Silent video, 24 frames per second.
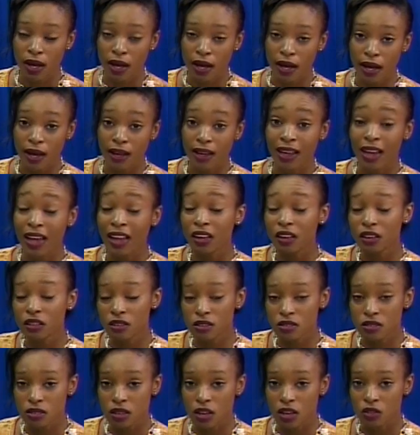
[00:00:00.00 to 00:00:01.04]

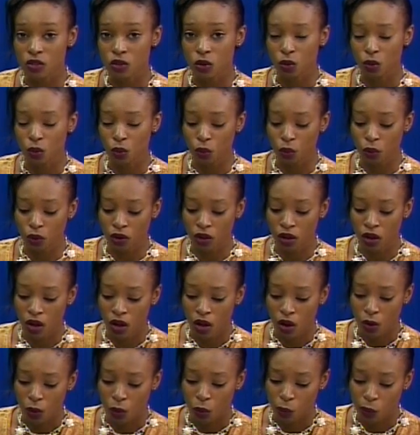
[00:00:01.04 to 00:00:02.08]
Guyanese as a whole
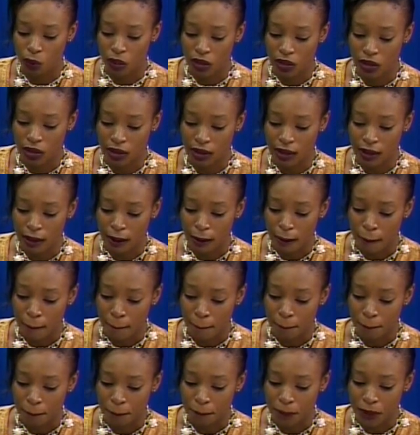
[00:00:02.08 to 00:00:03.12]
will
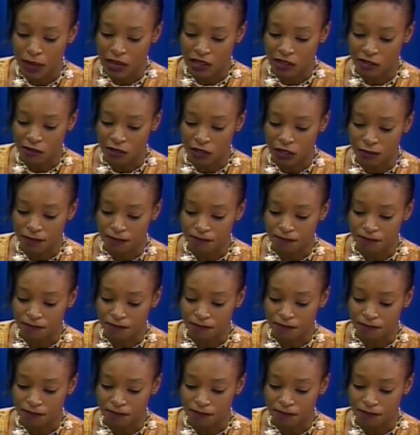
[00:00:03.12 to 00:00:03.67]
benefit.